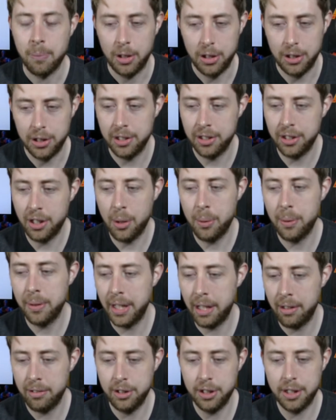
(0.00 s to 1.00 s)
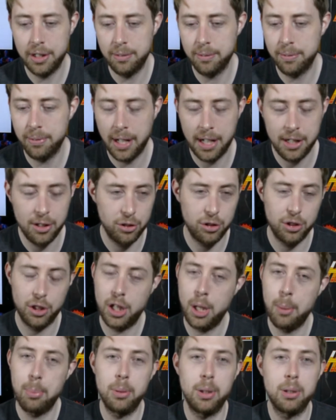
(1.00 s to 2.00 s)
You can go on there and you can find just a
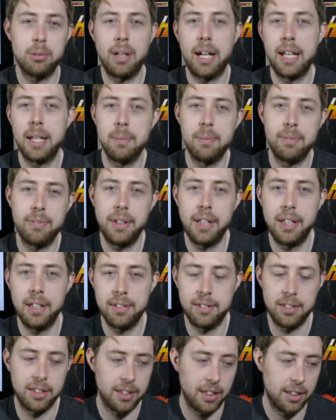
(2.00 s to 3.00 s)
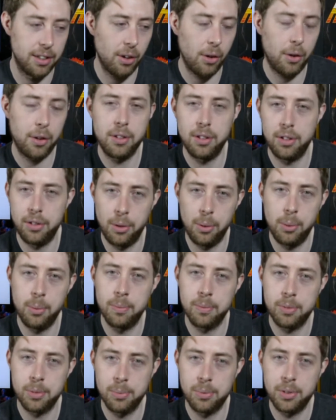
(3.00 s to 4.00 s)
couple of random figures. There's a Doctor
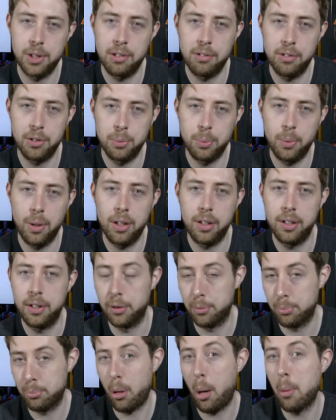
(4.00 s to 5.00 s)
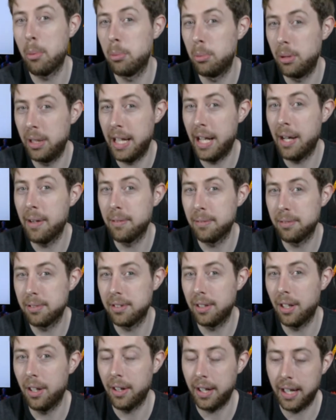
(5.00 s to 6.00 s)
Doom from Series 1, it's probably out of
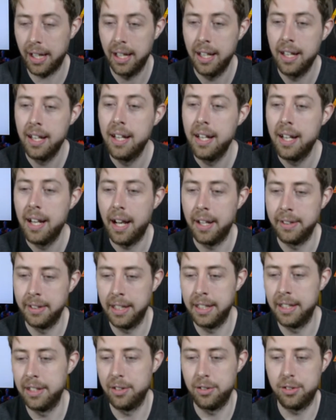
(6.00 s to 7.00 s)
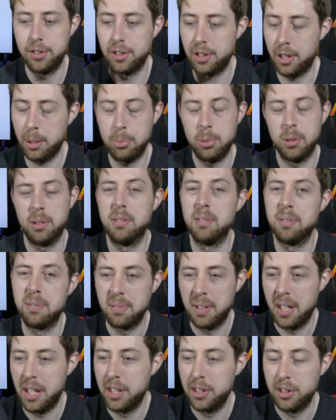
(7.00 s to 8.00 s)
stock, and then there's a couple of
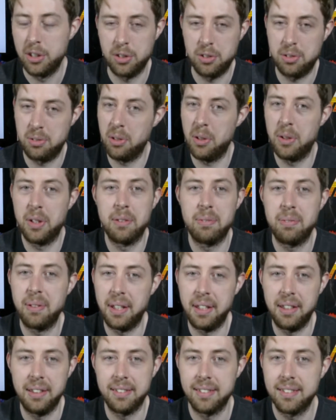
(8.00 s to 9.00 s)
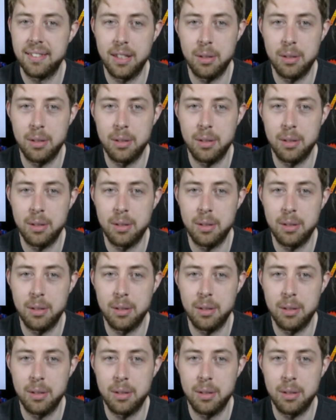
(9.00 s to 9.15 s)
just other figures.